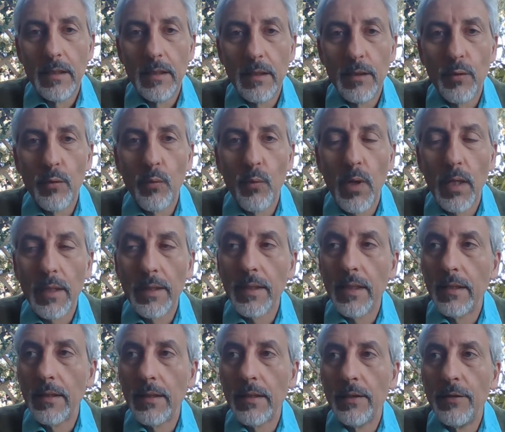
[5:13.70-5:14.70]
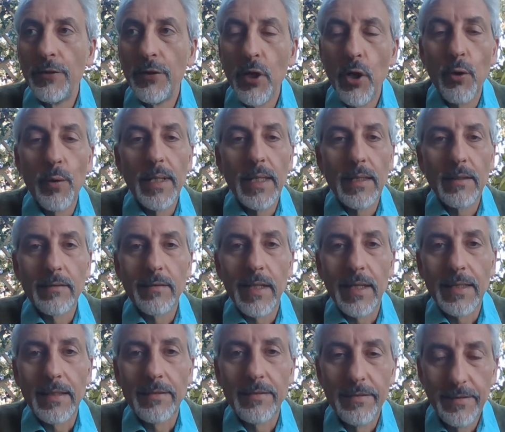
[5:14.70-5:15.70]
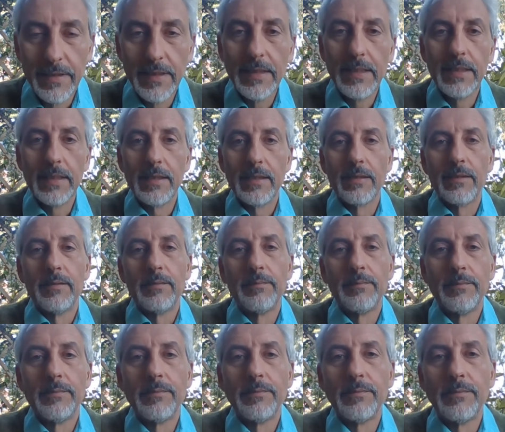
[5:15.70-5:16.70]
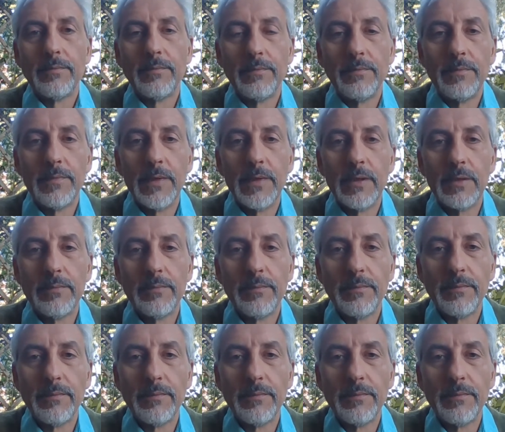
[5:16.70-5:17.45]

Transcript: The one that knowing is like seeing, no?